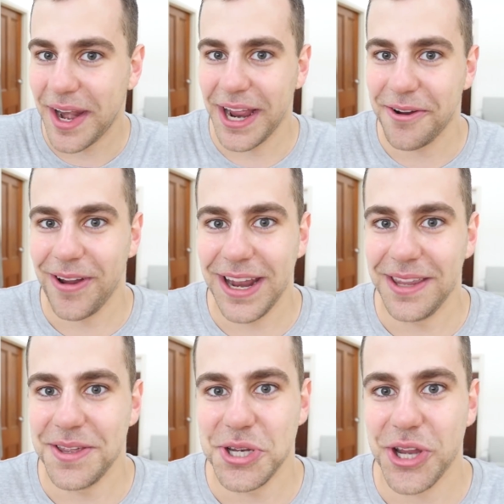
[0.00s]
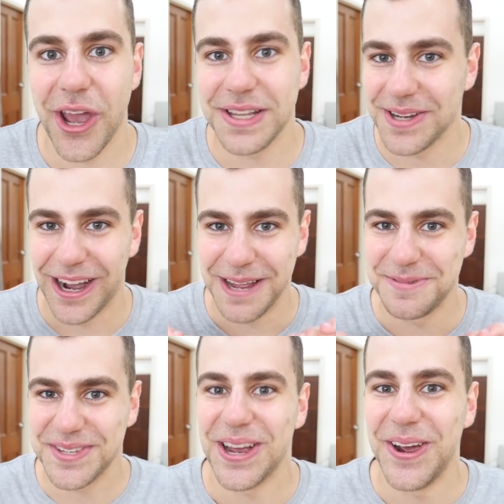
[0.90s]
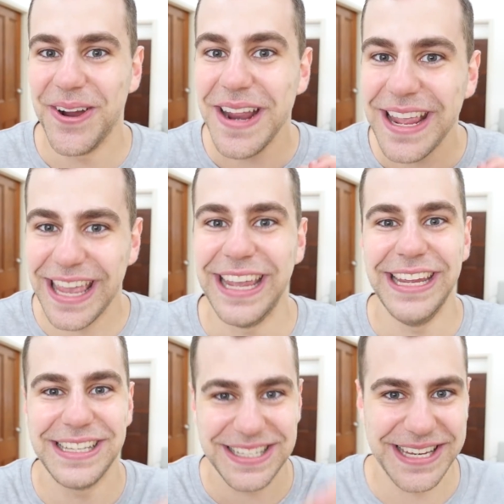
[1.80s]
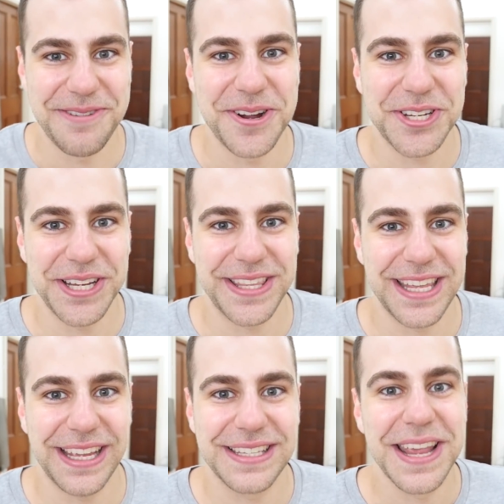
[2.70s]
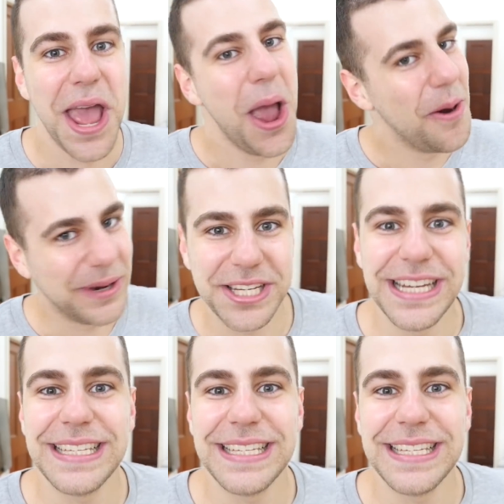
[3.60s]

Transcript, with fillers: that I created this shirt, so I am so keen to see what she thinks when she